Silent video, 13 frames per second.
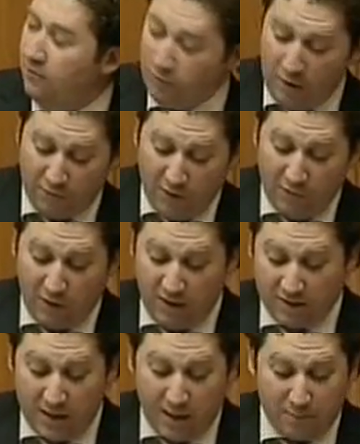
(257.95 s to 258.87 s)
if
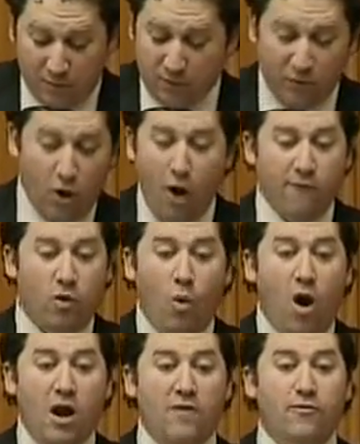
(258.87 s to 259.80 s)
it's happened for
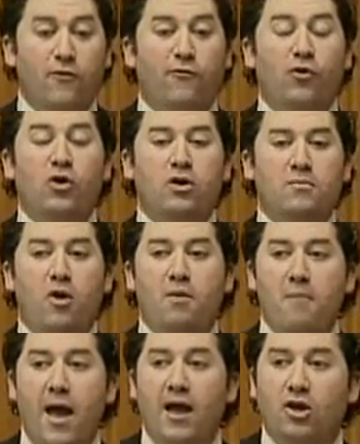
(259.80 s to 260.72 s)
whatever
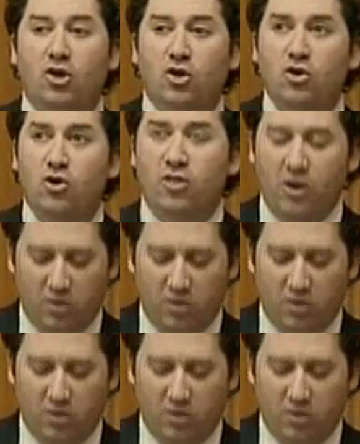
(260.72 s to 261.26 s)
fluke may occur,